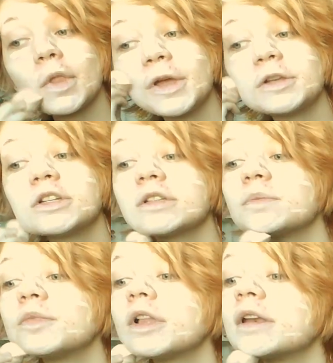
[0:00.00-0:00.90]
And just
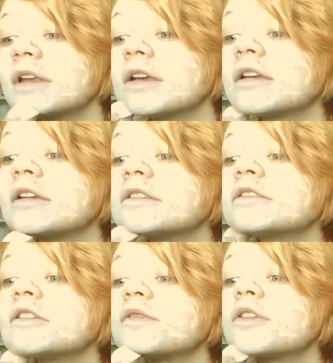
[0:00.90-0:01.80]
blending it in
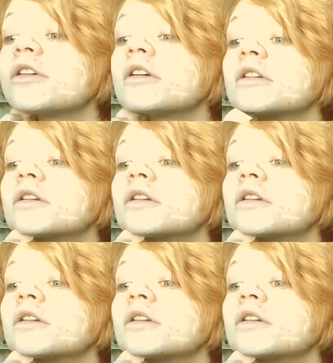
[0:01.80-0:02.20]
so far.